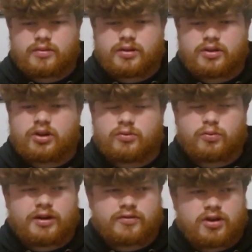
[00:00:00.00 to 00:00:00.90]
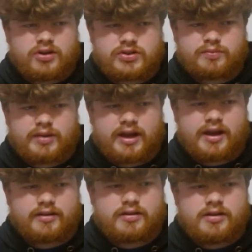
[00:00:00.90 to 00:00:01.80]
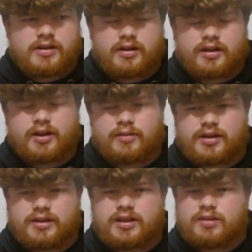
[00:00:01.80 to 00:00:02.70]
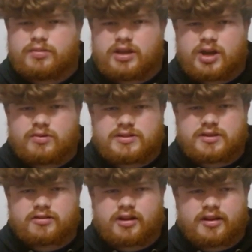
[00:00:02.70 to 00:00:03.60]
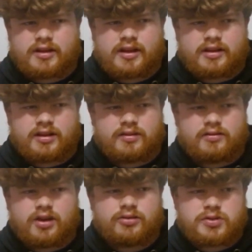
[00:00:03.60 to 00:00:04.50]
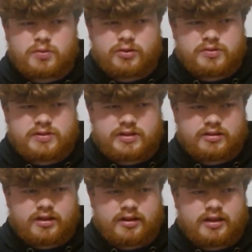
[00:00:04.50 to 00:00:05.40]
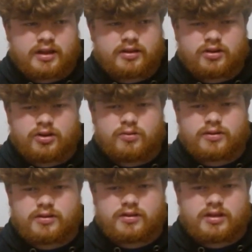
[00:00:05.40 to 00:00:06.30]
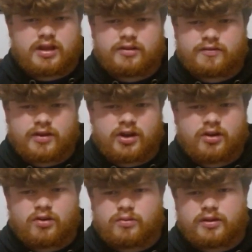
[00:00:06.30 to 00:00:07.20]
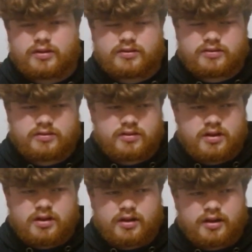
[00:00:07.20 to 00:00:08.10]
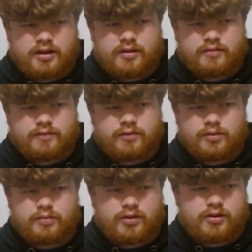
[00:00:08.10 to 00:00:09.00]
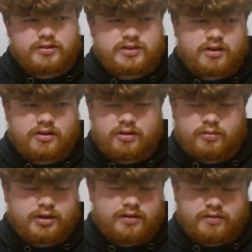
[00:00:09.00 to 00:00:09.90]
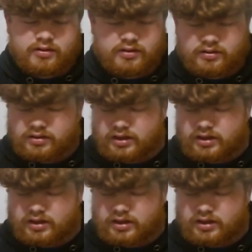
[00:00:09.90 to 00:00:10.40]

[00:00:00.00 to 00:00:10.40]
ref calls are bad. In the NBA, we see a lot of that. In other sports, we see a lot of that, with the NFL, with football, soccer, whatever